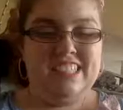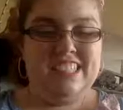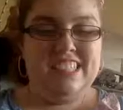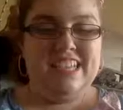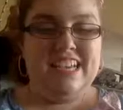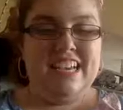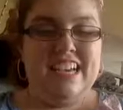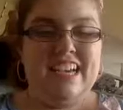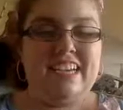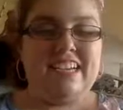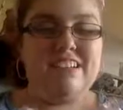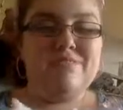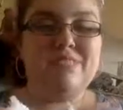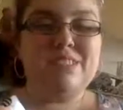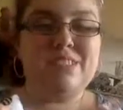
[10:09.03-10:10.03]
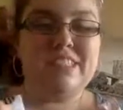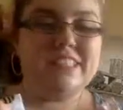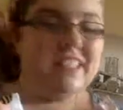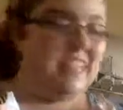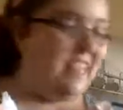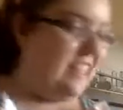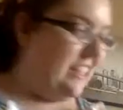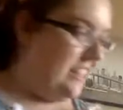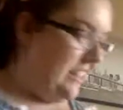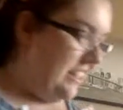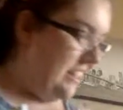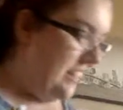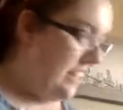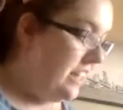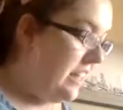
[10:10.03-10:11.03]
It comes with like
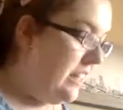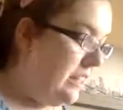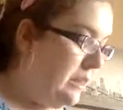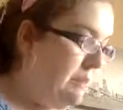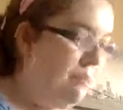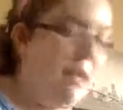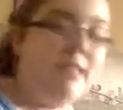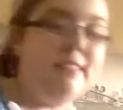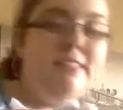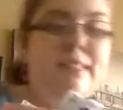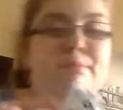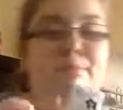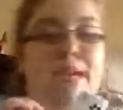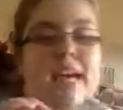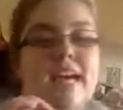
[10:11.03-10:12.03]
little plastic bags.